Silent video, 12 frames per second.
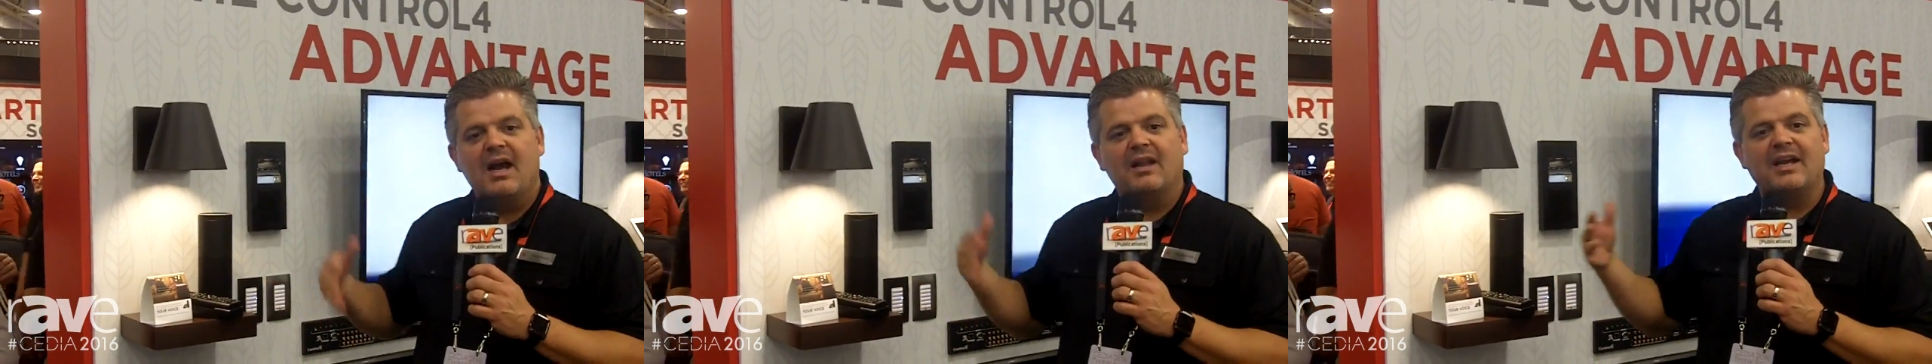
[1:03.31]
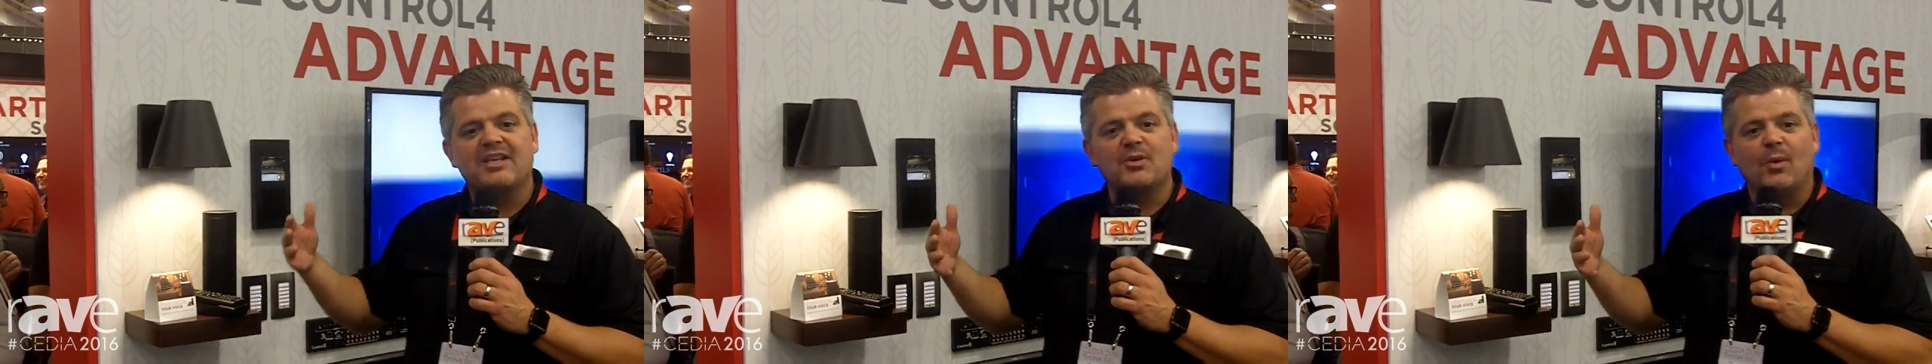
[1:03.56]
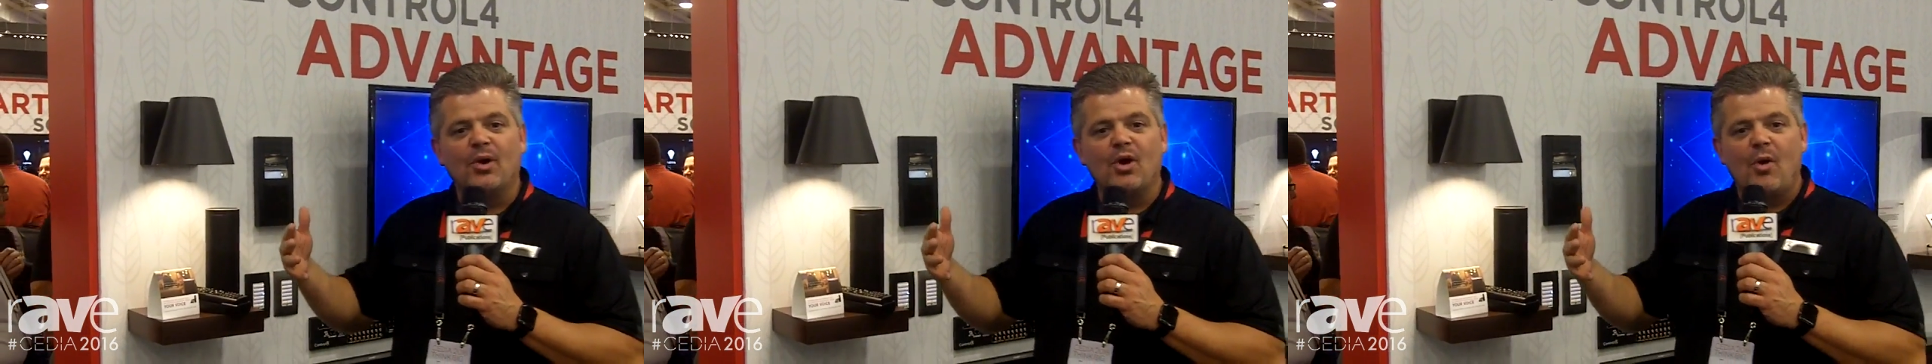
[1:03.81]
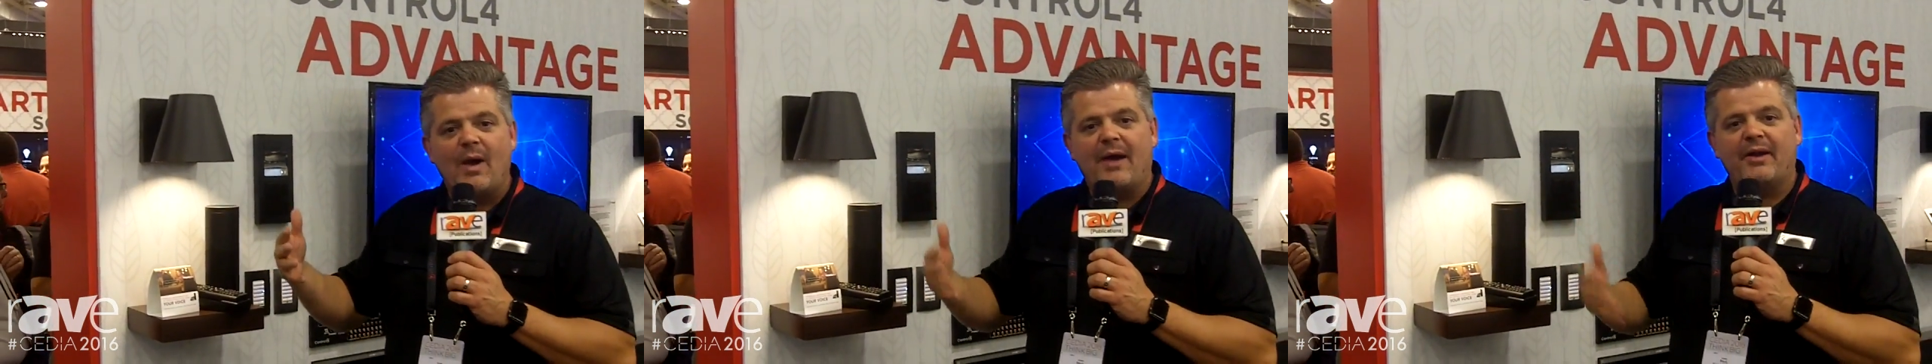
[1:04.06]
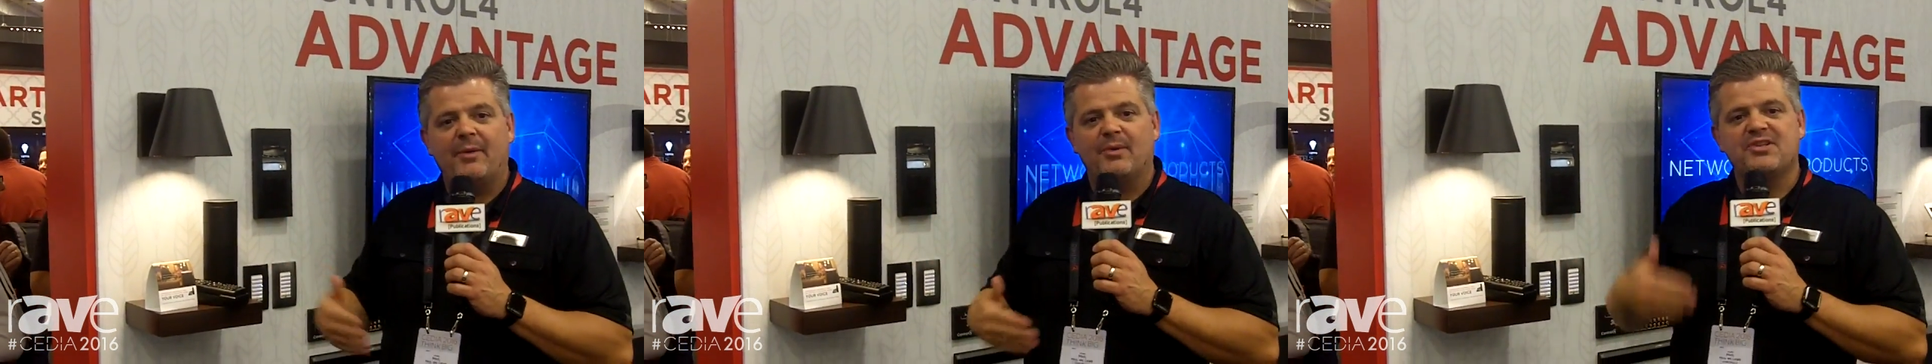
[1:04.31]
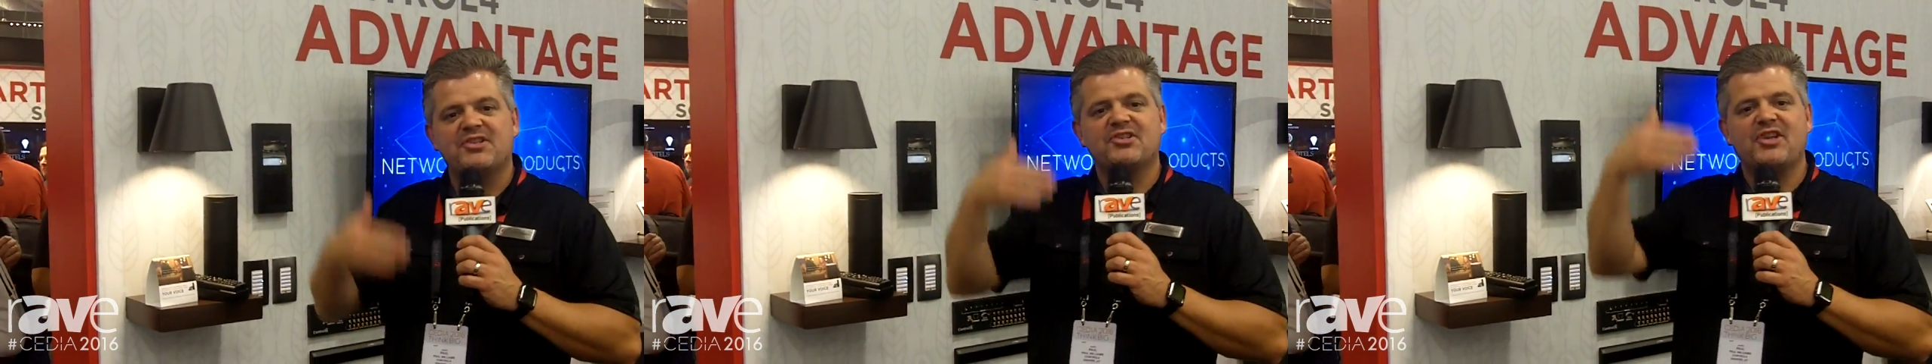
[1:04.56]
Alexa will go out, it
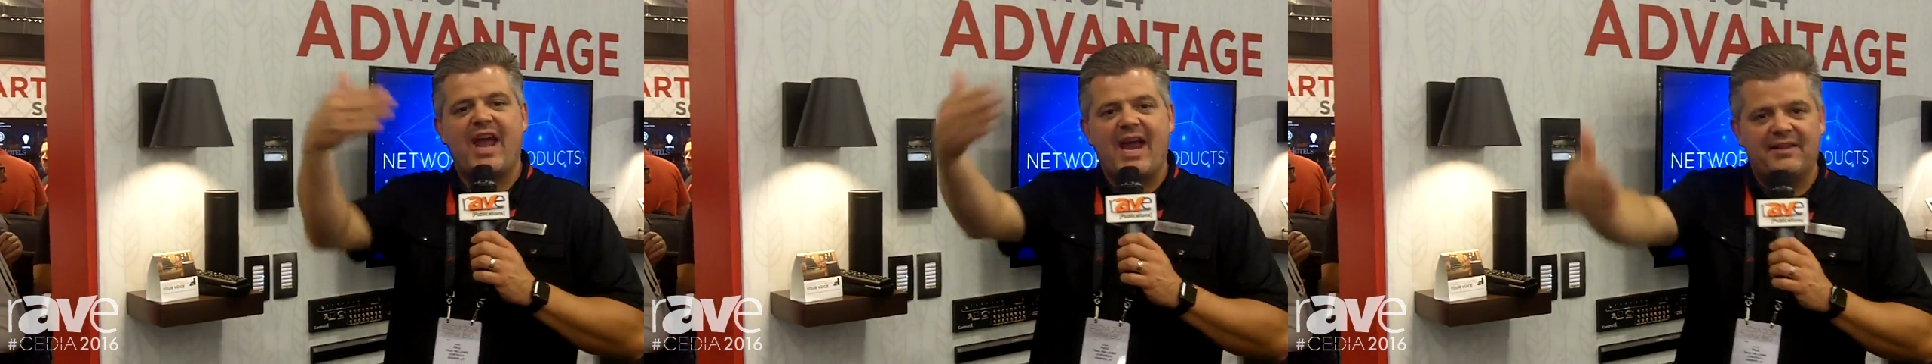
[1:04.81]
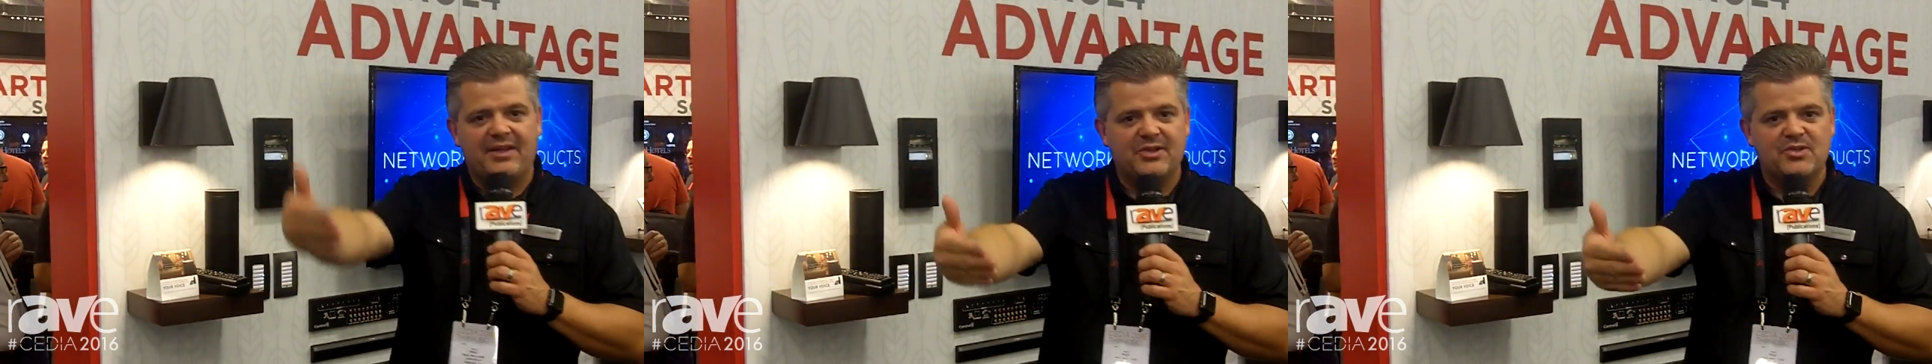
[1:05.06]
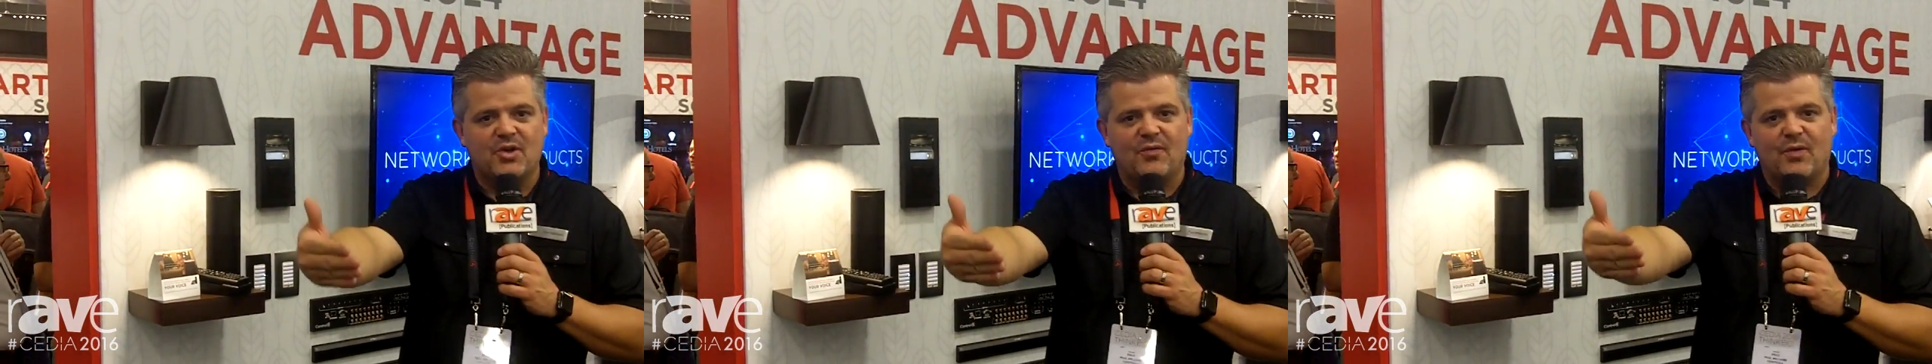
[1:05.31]
will scan the Control